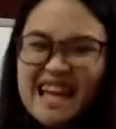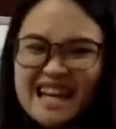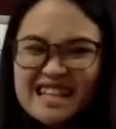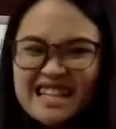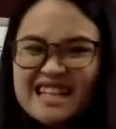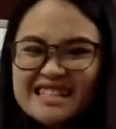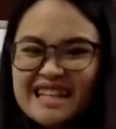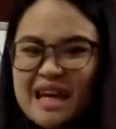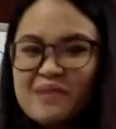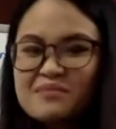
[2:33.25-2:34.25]
technique
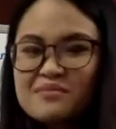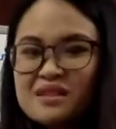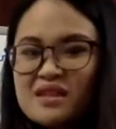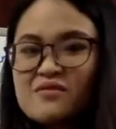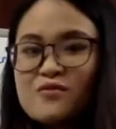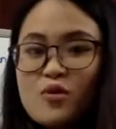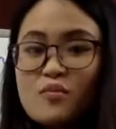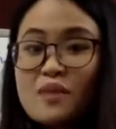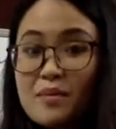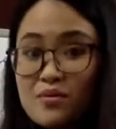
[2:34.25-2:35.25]
named 4
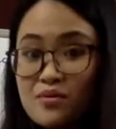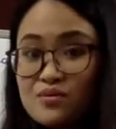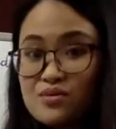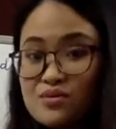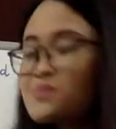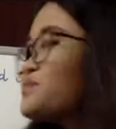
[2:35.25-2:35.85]
bubbles,